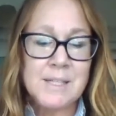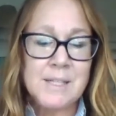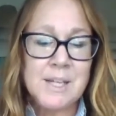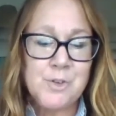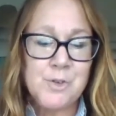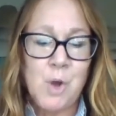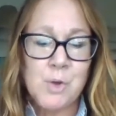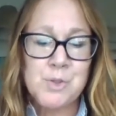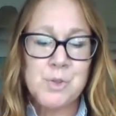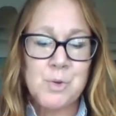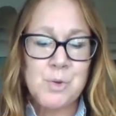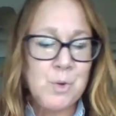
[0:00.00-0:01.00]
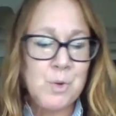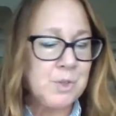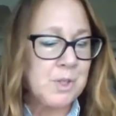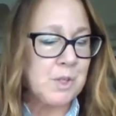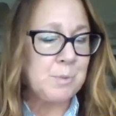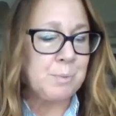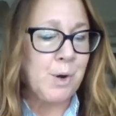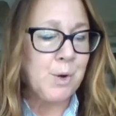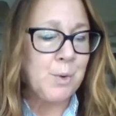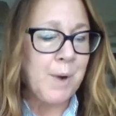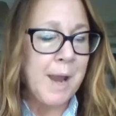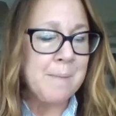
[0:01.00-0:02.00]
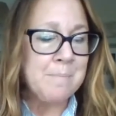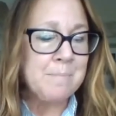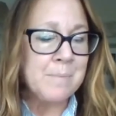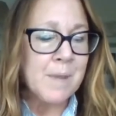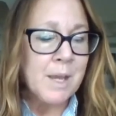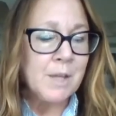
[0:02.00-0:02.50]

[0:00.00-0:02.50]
Teachers also use this program